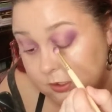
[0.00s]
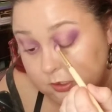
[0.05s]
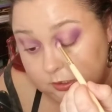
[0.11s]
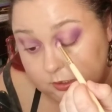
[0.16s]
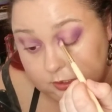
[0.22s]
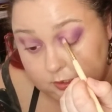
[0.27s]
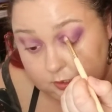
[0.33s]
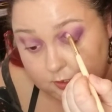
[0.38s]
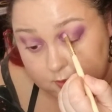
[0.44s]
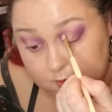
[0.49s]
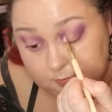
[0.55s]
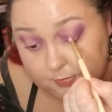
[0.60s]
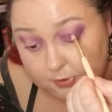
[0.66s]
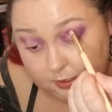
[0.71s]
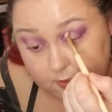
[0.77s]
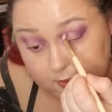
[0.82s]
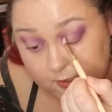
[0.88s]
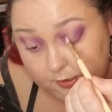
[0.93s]
get out of
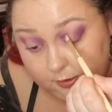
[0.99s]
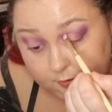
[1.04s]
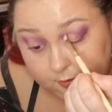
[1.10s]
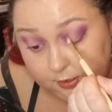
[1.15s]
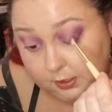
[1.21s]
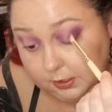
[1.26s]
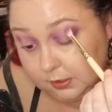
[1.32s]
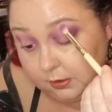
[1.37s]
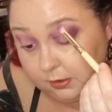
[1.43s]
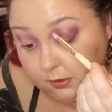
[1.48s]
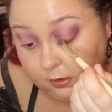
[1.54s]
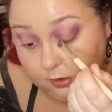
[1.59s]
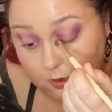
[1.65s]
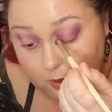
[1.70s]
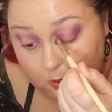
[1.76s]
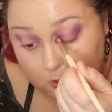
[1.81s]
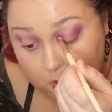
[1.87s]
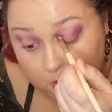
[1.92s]
my area.
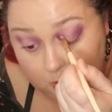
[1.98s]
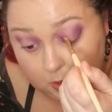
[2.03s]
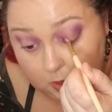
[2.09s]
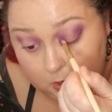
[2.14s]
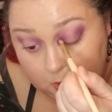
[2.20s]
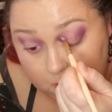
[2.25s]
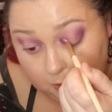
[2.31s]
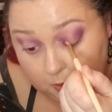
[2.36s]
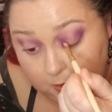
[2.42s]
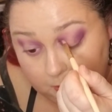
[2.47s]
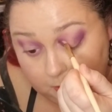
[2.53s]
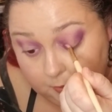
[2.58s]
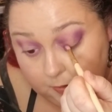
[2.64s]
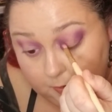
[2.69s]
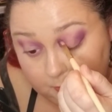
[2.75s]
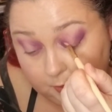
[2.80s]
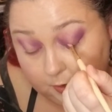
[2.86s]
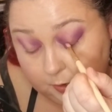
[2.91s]

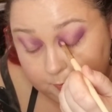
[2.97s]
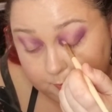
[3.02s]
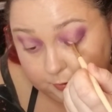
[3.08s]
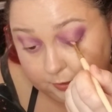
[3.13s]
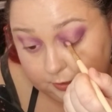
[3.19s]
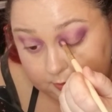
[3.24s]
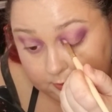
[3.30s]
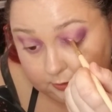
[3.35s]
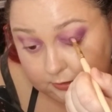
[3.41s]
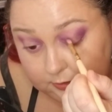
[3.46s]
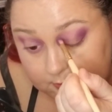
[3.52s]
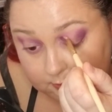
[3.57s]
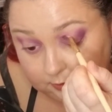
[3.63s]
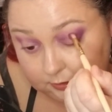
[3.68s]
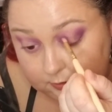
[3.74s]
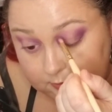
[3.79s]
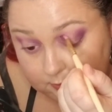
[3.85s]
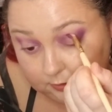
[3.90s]
And Buddy
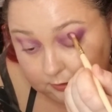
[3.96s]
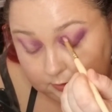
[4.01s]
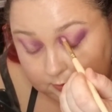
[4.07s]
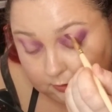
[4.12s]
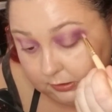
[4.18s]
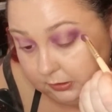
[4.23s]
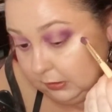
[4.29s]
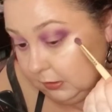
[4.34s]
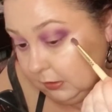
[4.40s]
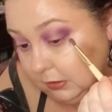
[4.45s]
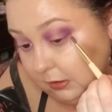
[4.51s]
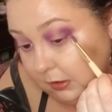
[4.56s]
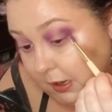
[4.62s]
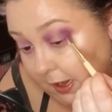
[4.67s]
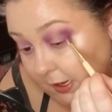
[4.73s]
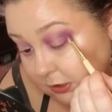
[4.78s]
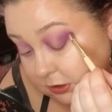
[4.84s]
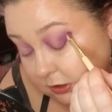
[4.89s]
did. He
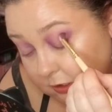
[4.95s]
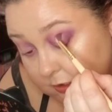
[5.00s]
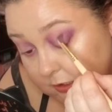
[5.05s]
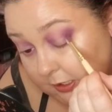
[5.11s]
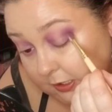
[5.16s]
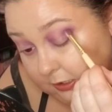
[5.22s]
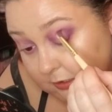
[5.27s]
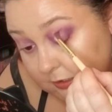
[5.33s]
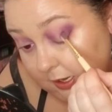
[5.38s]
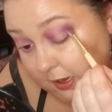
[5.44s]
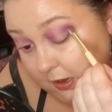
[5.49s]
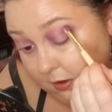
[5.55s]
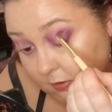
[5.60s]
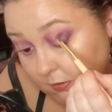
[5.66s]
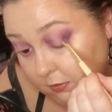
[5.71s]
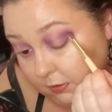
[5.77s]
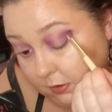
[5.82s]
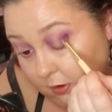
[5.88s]
actually laid
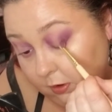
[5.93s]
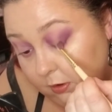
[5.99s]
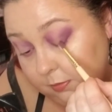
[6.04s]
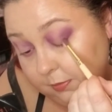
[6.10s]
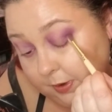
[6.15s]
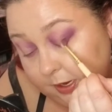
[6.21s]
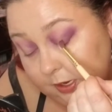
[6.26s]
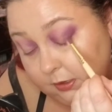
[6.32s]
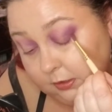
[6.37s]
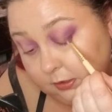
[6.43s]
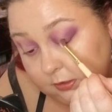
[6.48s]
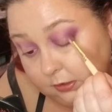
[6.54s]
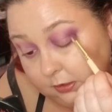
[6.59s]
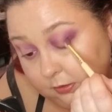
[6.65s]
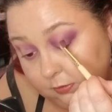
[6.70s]
down automatically,